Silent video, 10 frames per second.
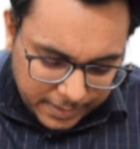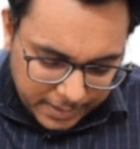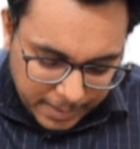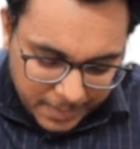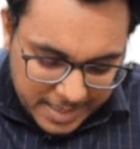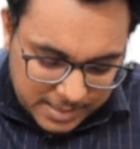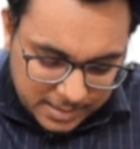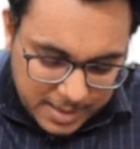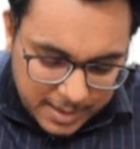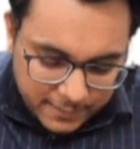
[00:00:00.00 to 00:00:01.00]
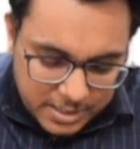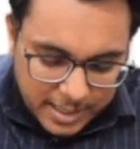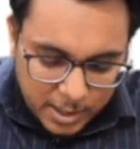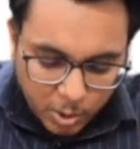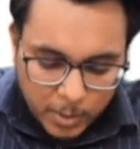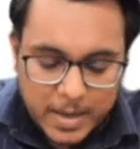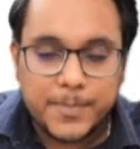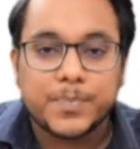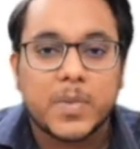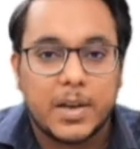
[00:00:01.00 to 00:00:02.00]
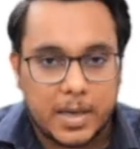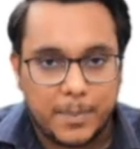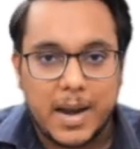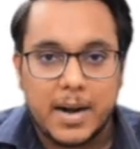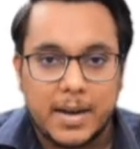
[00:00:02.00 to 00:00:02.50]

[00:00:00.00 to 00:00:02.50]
replaced which cannot be repaired.